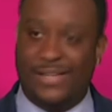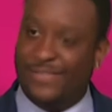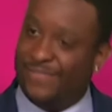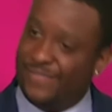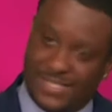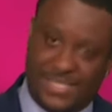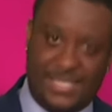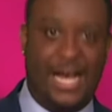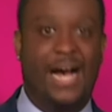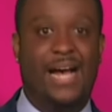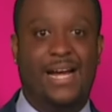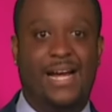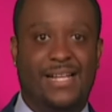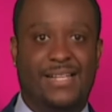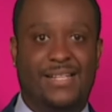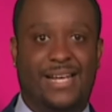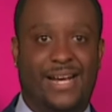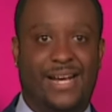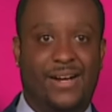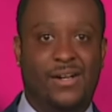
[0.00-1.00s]
It checks
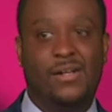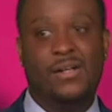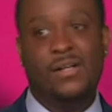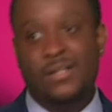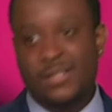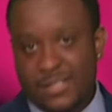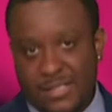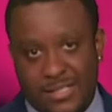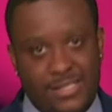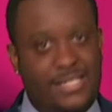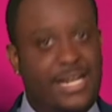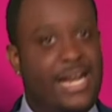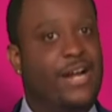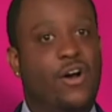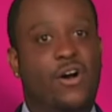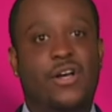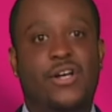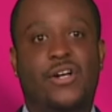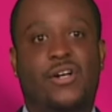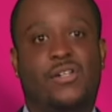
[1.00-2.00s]
out. If it's hot in
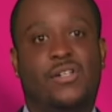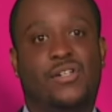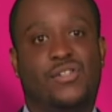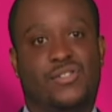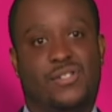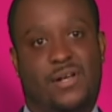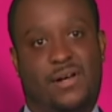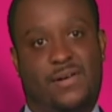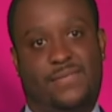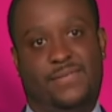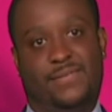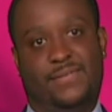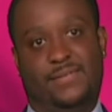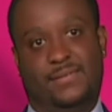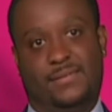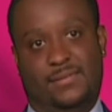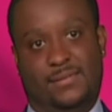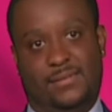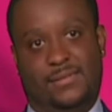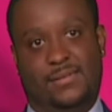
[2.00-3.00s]
there, take all
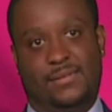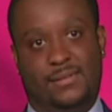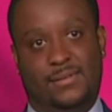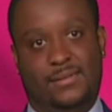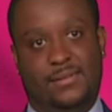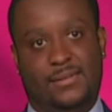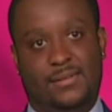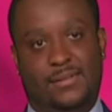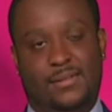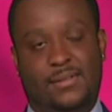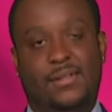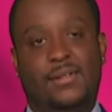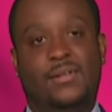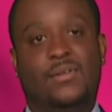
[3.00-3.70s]
your clothes off.